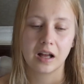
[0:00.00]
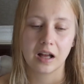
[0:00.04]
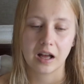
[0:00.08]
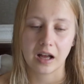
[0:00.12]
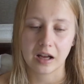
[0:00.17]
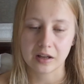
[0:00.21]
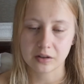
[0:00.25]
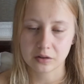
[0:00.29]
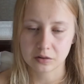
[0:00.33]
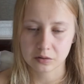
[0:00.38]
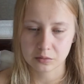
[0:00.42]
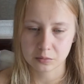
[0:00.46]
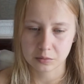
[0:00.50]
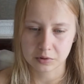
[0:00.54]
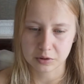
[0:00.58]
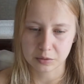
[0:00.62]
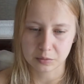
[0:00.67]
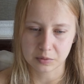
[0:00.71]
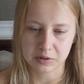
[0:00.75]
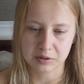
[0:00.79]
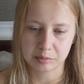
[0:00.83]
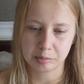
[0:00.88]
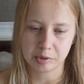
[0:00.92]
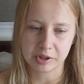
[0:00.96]
I don't know what it
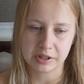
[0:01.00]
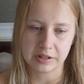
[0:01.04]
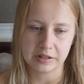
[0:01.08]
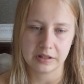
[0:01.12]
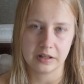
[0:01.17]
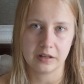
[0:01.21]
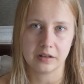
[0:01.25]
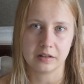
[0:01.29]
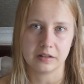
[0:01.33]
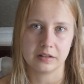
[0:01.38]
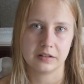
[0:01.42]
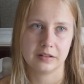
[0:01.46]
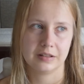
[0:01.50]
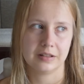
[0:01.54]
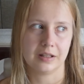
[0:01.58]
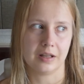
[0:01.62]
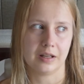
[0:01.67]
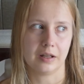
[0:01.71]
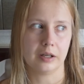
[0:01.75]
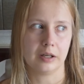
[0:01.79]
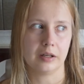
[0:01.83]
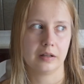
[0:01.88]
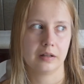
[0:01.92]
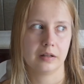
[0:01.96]
was, but he got
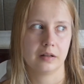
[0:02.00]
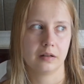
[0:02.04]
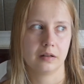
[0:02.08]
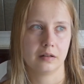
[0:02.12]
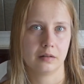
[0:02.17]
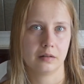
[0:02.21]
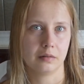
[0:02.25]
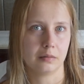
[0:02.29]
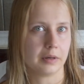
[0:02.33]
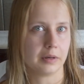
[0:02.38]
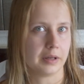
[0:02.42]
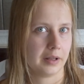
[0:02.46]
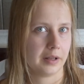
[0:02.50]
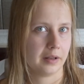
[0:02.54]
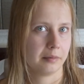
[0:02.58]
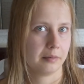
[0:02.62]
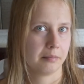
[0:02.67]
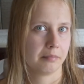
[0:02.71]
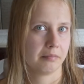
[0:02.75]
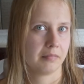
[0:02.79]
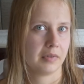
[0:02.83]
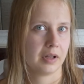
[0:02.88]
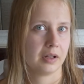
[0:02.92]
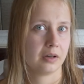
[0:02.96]
sent away.
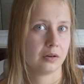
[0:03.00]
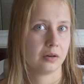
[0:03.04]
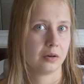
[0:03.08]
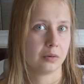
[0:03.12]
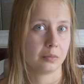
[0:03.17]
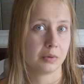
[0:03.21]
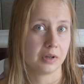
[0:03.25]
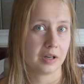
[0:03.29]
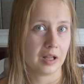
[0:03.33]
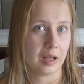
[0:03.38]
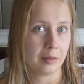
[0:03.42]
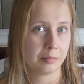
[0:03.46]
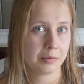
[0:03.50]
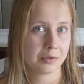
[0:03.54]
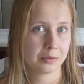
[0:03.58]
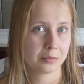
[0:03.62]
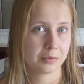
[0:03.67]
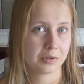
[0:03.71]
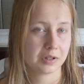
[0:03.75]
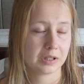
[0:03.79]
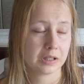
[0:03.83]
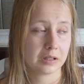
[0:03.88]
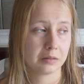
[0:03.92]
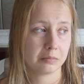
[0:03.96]
I don't know what happened
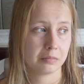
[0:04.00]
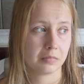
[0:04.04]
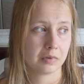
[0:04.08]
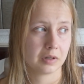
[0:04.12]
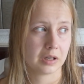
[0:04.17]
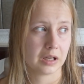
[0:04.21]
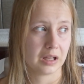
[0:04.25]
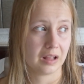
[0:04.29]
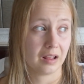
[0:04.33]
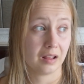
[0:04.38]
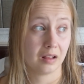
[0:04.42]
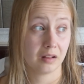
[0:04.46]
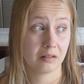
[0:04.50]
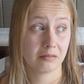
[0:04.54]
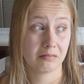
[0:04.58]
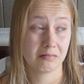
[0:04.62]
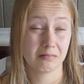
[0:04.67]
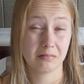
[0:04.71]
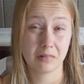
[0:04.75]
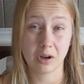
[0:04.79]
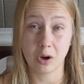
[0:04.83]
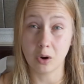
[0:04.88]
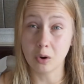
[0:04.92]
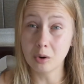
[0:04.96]
with him. I
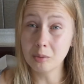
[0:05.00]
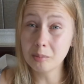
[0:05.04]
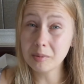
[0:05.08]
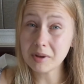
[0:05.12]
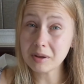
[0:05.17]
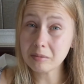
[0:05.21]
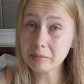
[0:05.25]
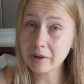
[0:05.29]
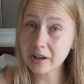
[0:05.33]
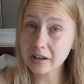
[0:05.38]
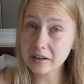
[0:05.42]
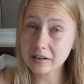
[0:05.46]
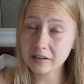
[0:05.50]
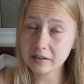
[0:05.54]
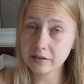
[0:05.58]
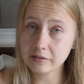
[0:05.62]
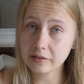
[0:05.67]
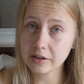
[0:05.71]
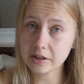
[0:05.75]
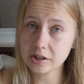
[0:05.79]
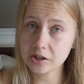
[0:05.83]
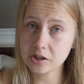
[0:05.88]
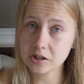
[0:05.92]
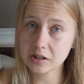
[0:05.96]
hope he made it
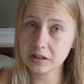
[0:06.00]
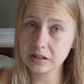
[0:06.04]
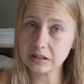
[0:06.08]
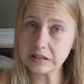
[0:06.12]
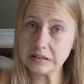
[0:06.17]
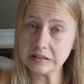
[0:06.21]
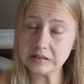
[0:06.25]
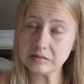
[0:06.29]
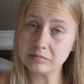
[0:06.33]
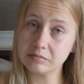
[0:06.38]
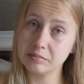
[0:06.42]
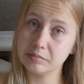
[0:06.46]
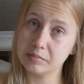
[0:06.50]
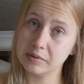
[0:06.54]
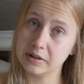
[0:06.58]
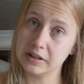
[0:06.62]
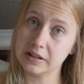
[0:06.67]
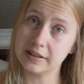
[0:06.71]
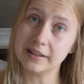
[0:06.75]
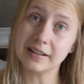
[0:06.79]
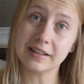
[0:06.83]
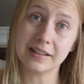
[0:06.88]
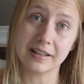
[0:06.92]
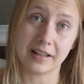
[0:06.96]
eventually,
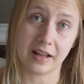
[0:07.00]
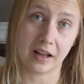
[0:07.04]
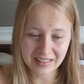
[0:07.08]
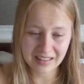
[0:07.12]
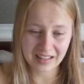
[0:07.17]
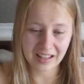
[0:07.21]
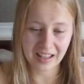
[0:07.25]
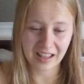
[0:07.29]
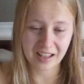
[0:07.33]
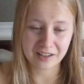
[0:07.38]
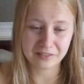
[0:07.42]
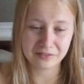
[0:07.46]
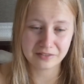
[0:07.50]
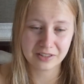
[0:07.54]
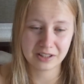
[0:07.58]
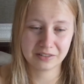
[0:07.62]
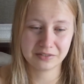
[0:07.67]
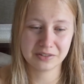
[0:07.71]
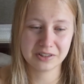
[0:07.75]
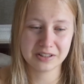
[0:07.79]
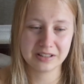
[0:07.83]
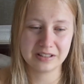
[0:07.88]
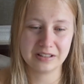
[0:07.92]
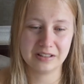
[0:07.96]
but yeah. I've
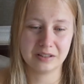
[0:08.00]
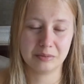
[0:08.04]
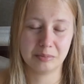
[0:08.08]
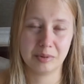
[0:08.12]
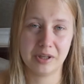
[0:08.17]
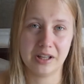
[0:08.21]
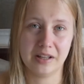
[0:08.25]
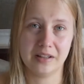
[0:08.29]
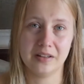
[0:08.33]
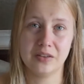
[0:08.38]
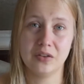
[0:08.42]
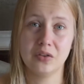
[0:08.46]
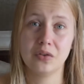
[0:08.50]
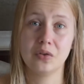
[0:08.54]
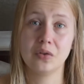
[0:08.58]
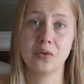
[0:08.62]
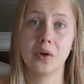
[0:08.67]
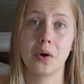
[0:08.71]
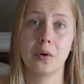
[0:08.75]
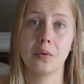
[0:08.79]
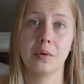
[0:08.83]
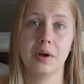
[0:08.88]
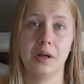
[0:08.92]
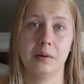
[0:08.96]
never seen a plane
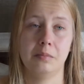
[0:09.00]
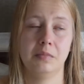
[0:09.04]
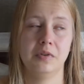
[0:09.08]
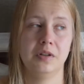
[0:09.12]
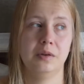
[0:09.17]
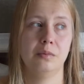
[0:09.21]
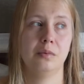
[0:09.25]
so empty.